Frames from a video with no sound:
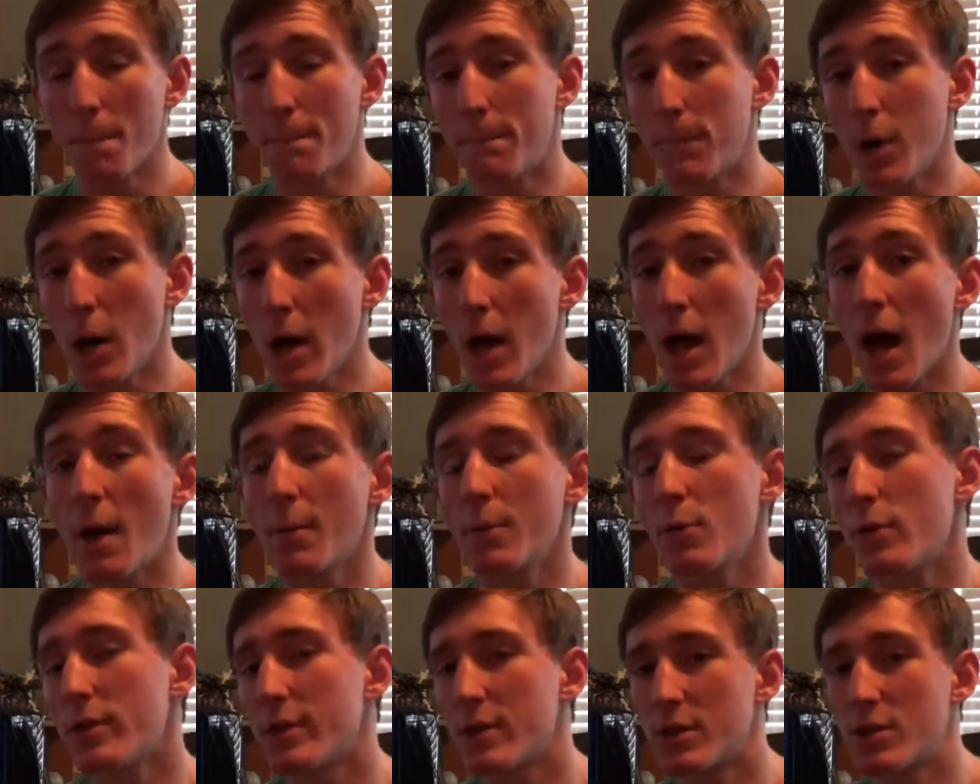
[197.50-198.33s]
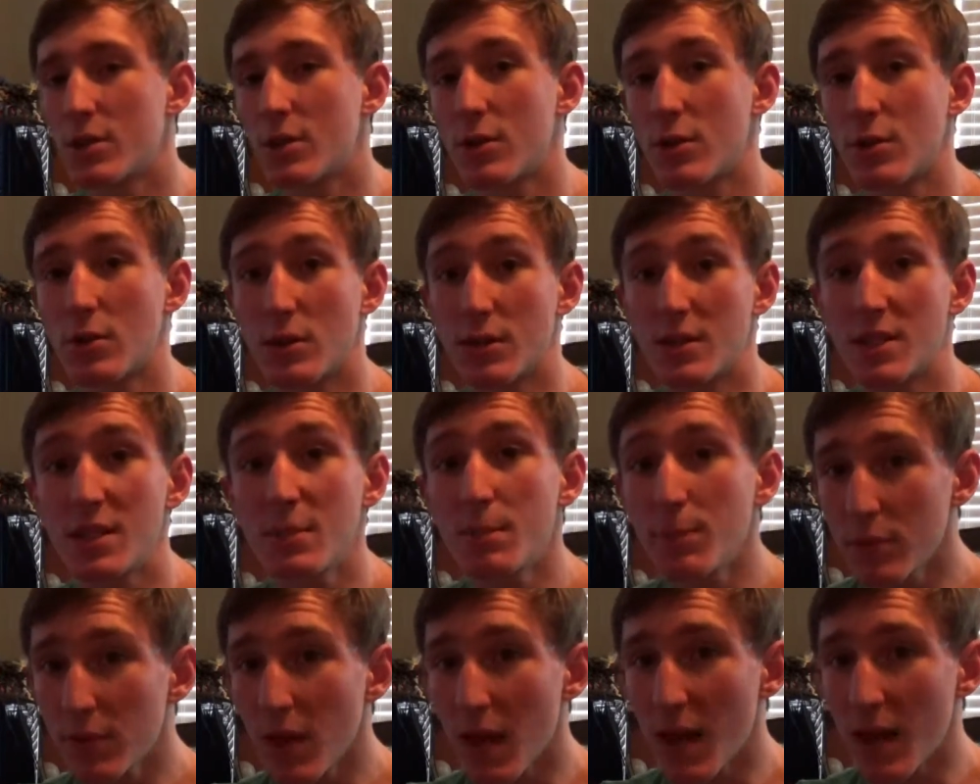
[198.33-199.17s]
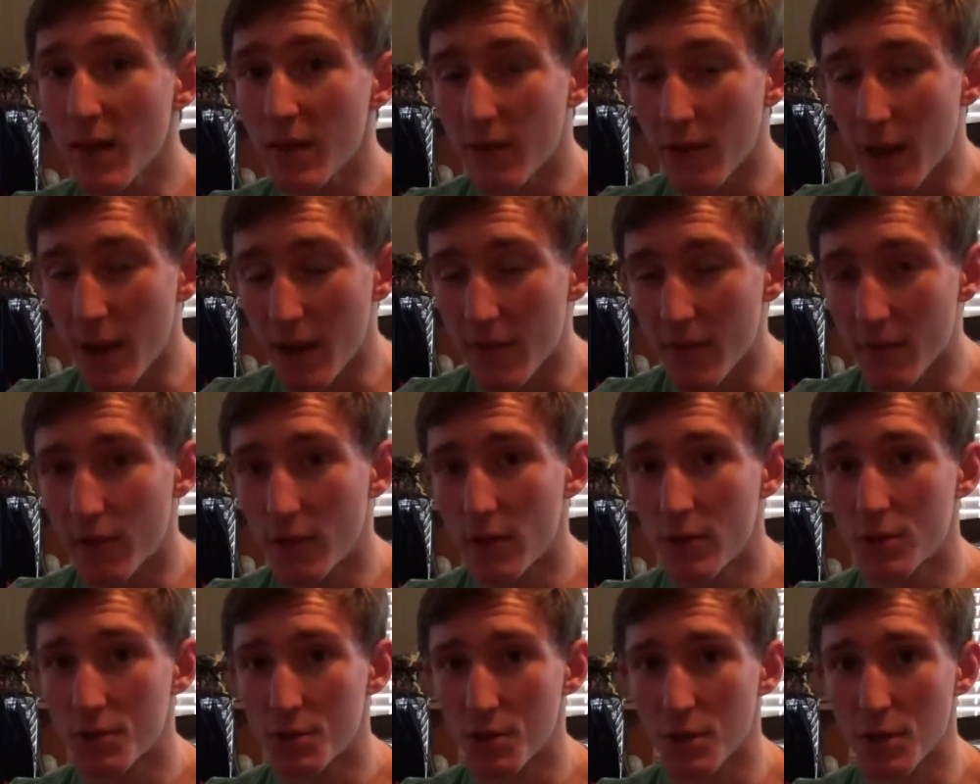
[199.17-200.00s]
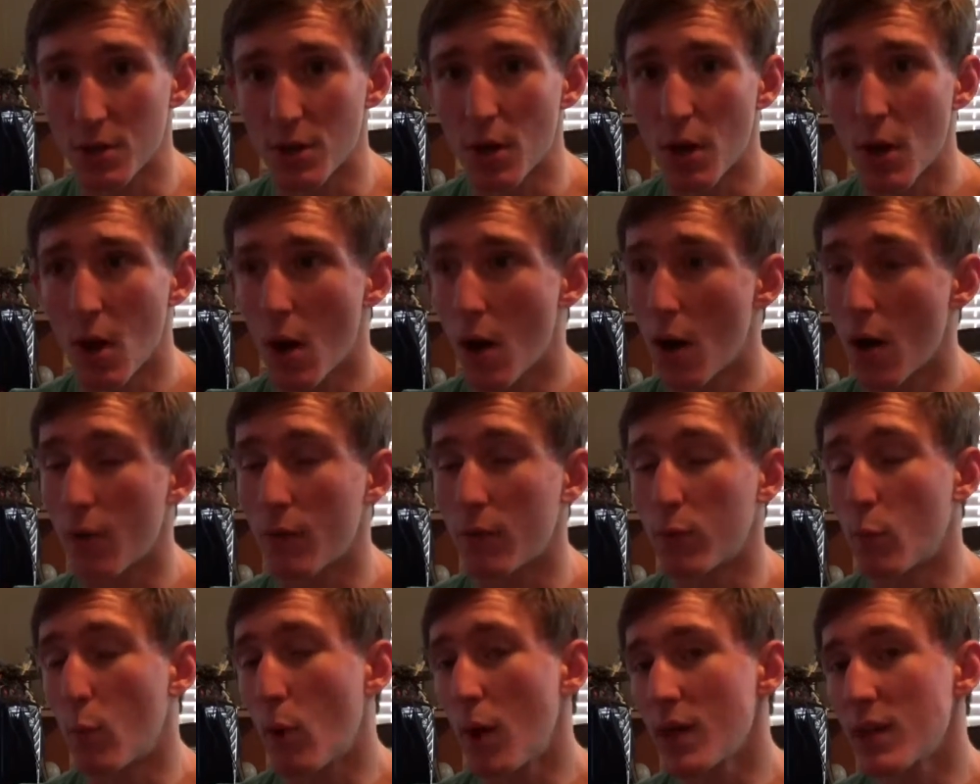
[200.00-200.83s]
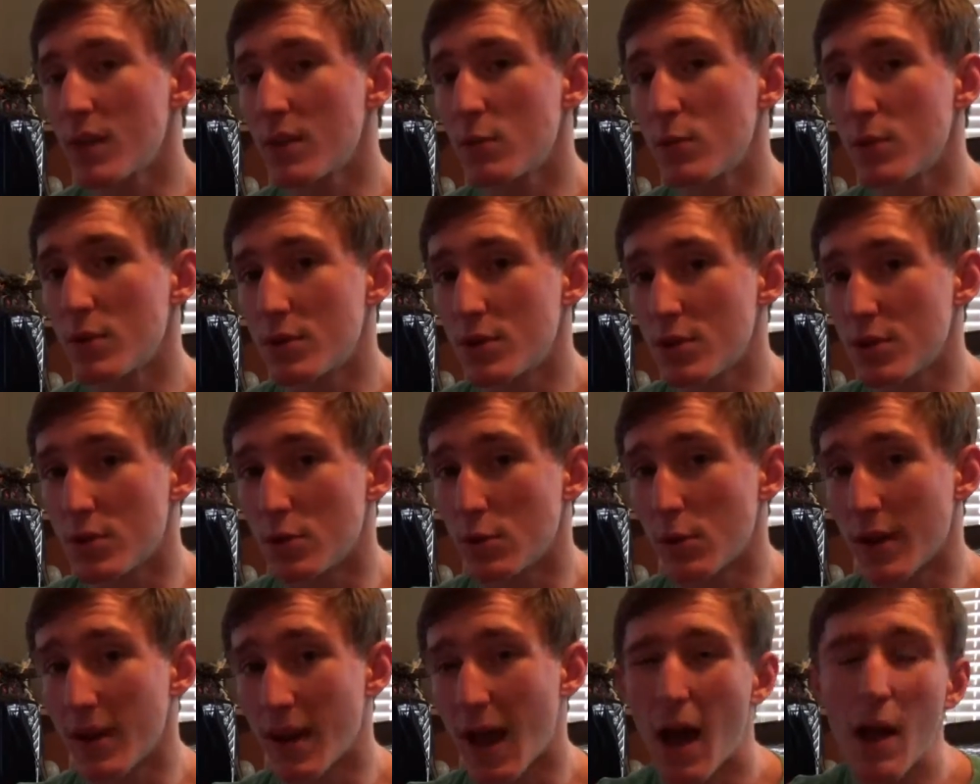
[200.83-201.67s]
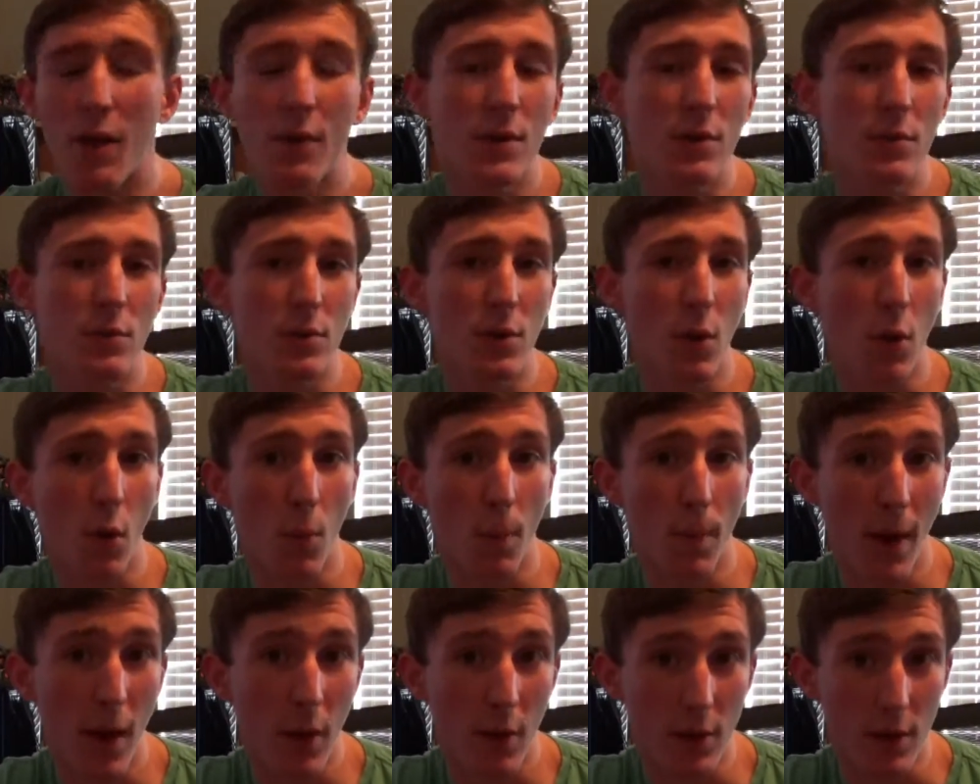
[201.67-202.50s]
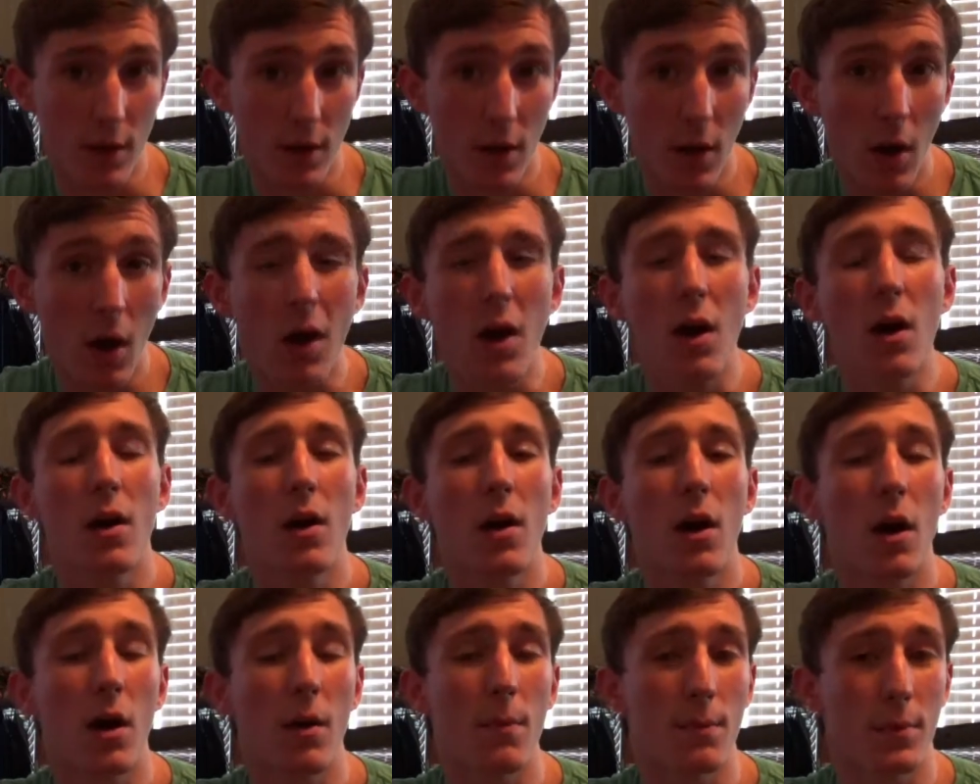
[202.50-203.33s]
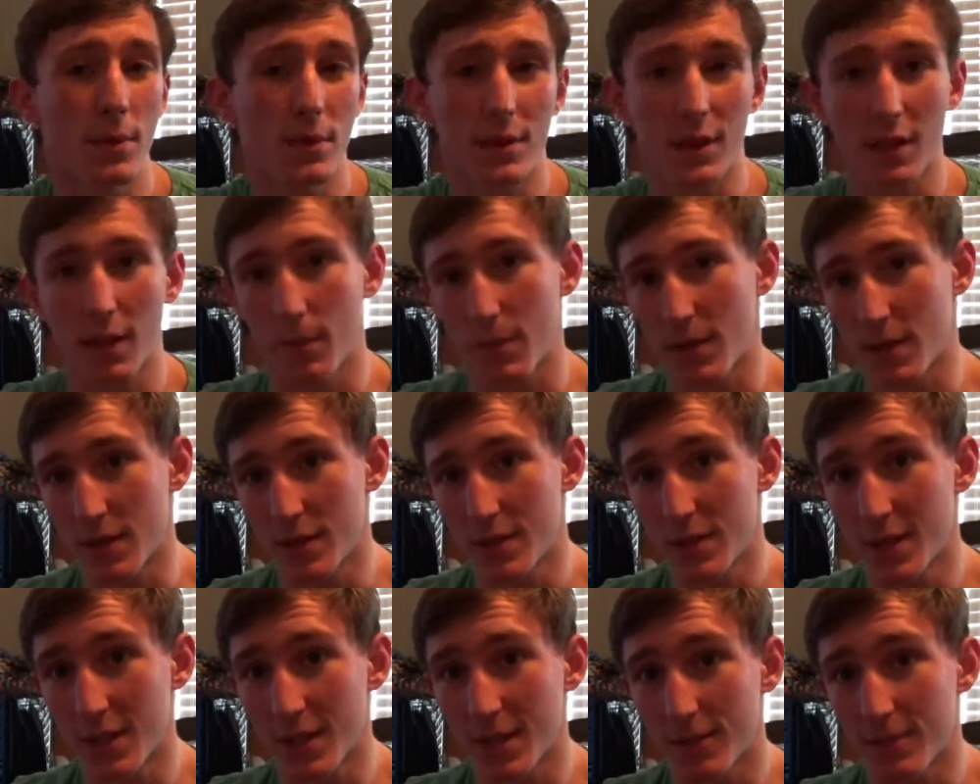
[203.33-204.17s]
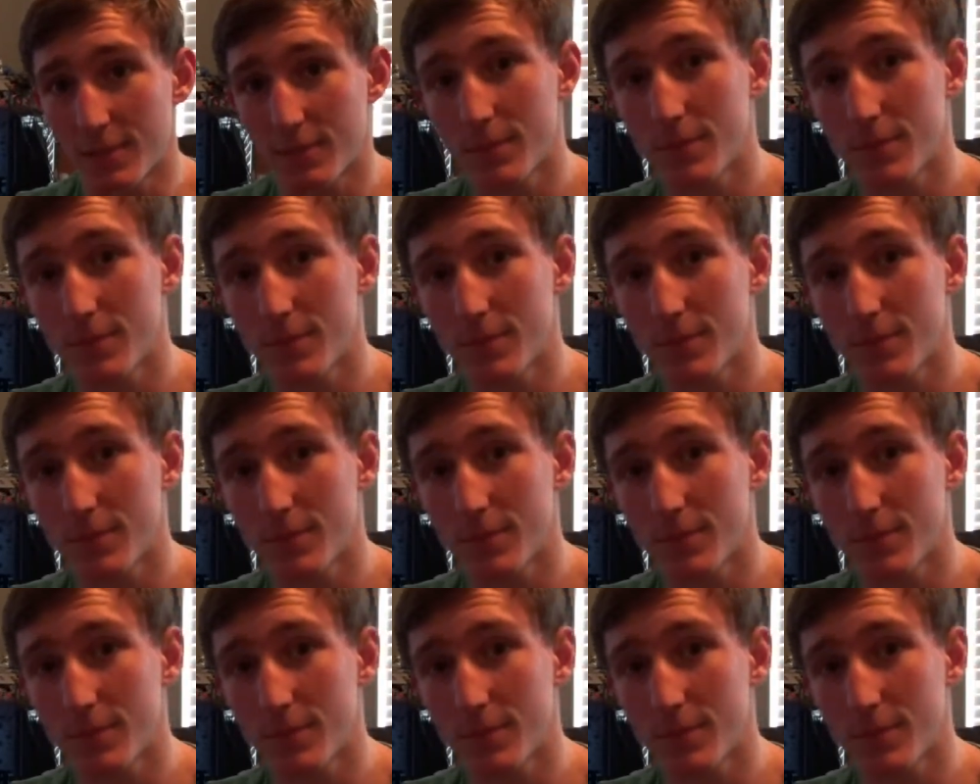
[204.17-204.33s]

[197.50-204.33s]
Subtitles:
But I'm going to show you a simplified version of what you would do and how you would go about it on building a PC.